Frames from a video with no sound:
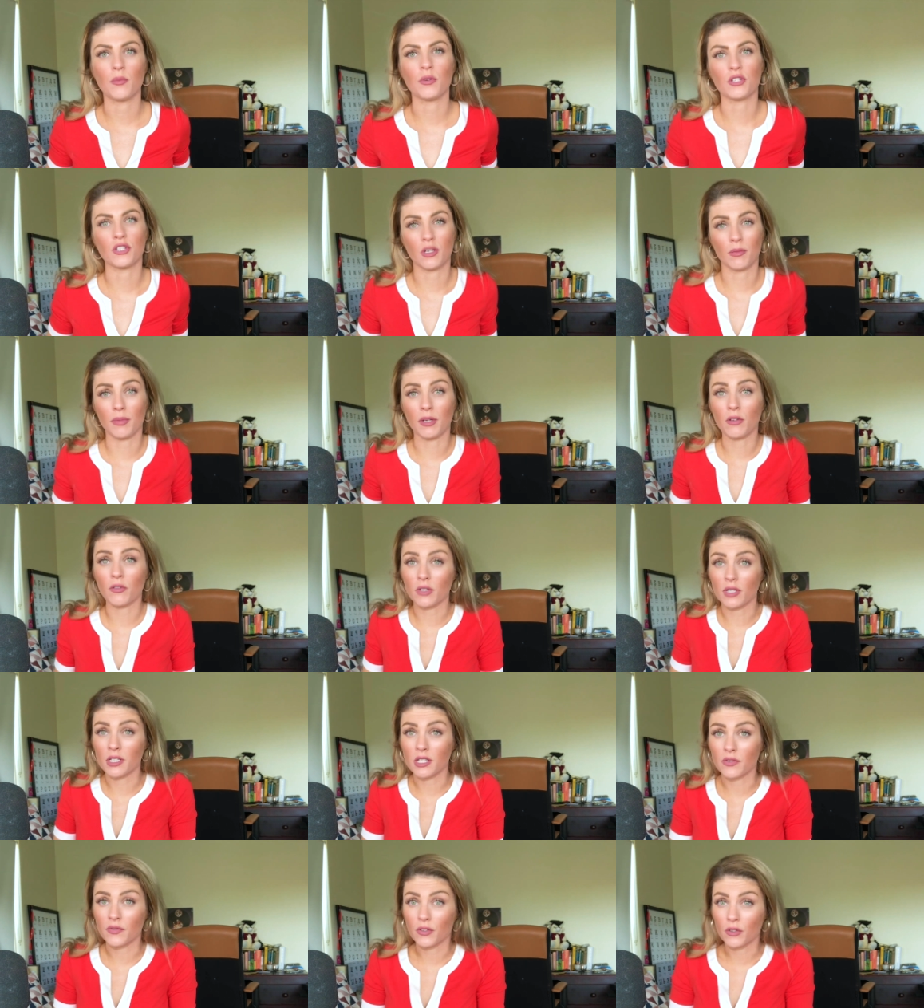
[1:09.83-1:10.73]
which can be a
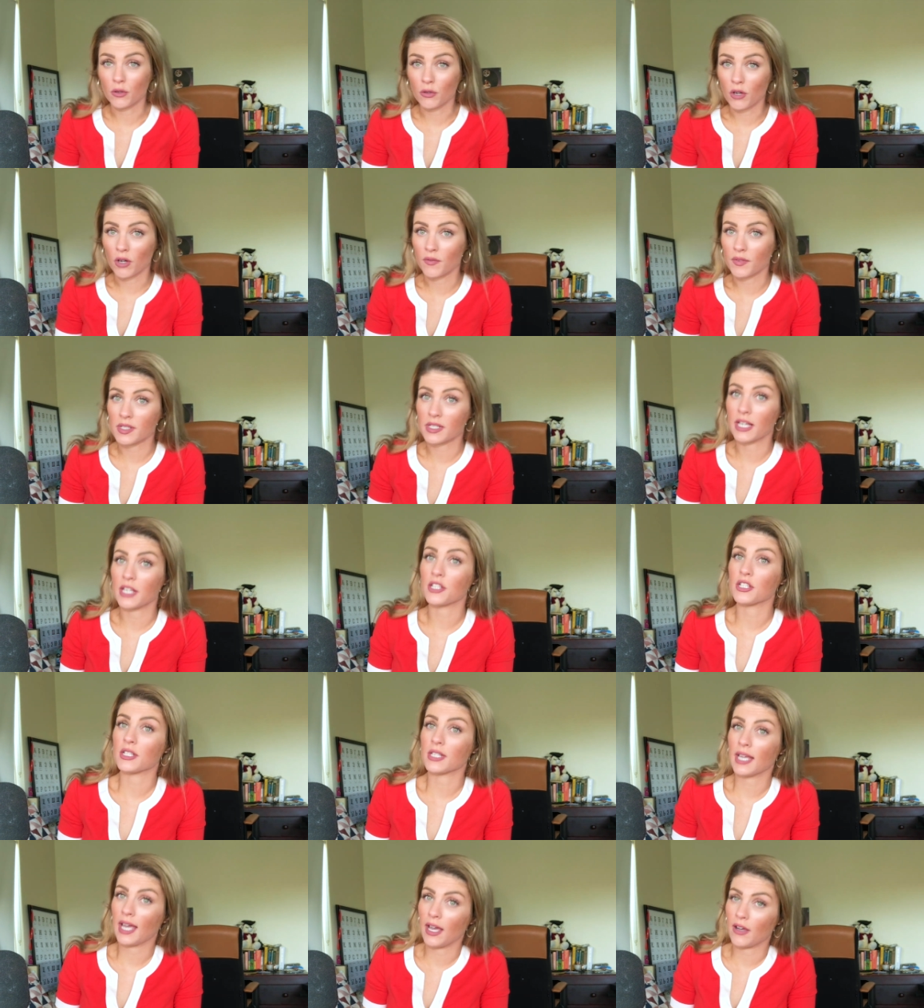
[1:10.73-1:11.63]
really difficult
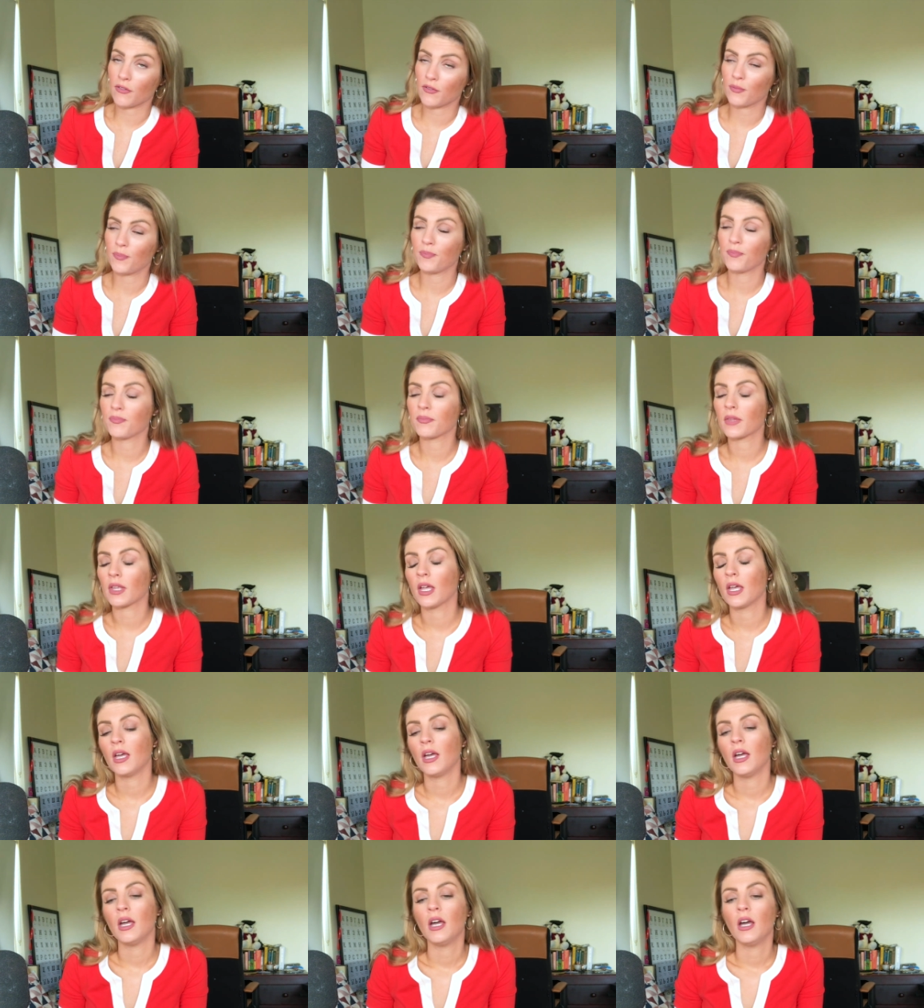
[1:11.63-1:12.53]
conversation to have.
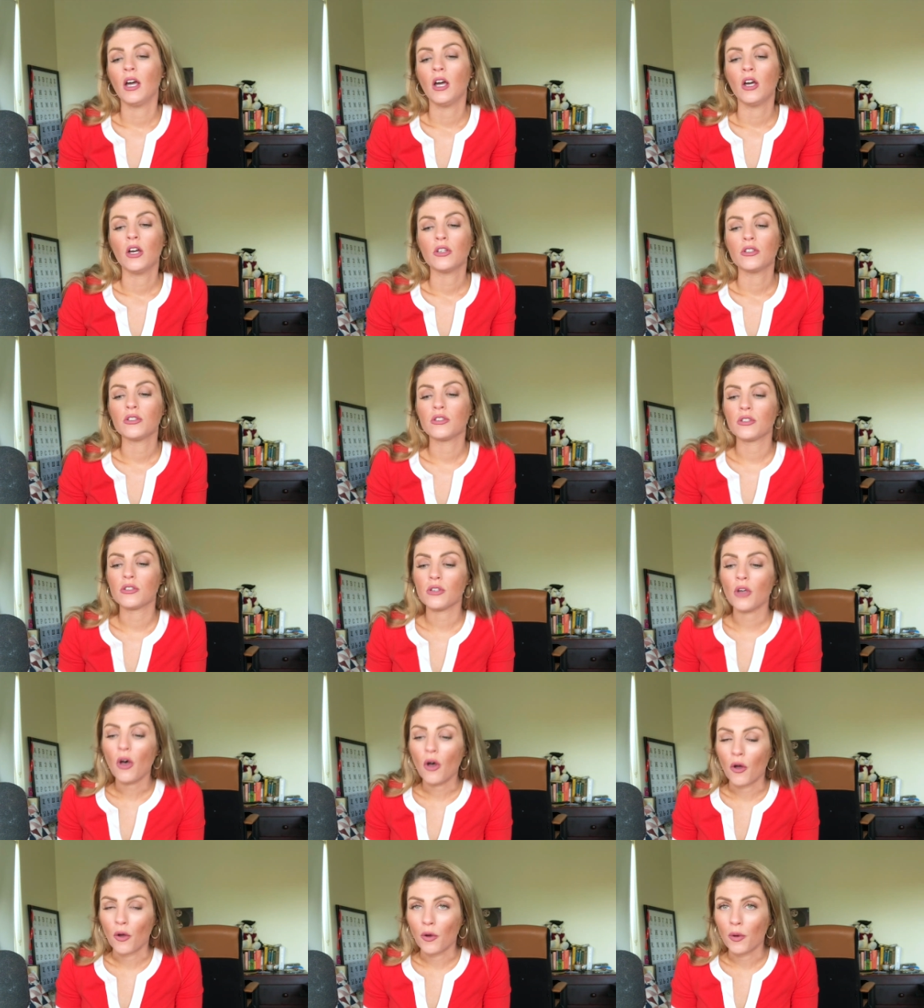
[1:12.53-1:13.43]

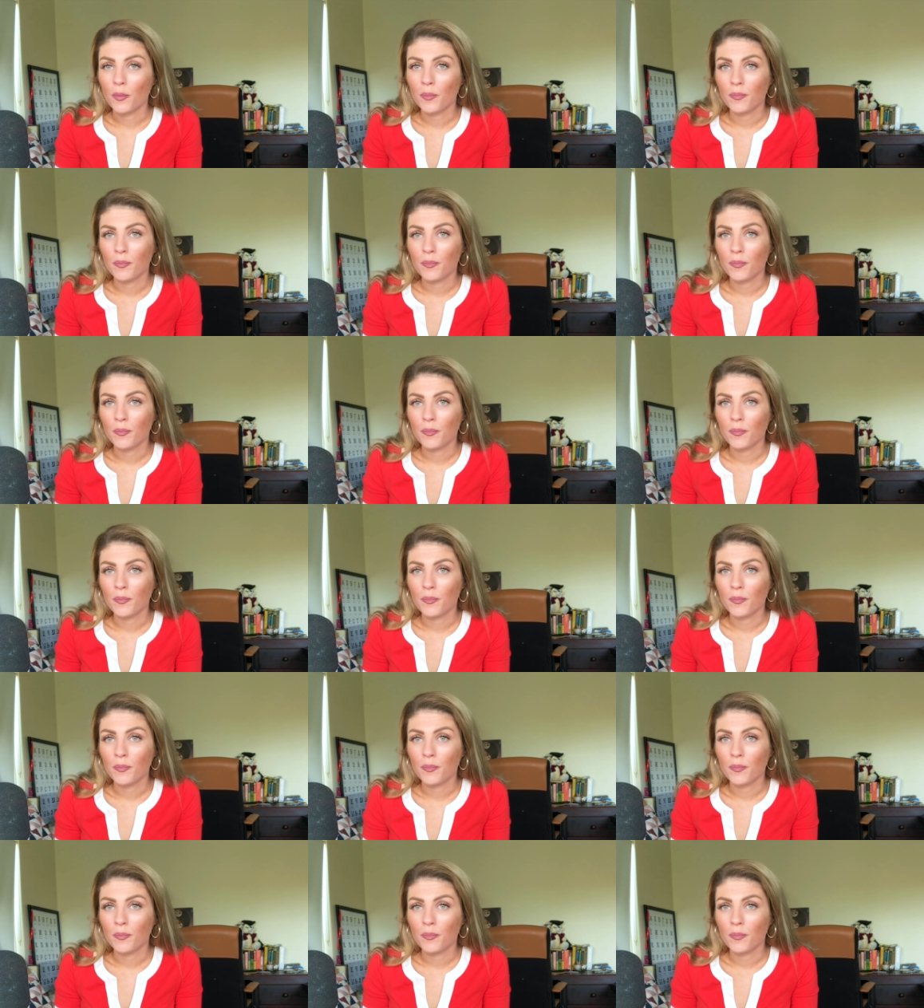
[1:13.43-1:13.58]
So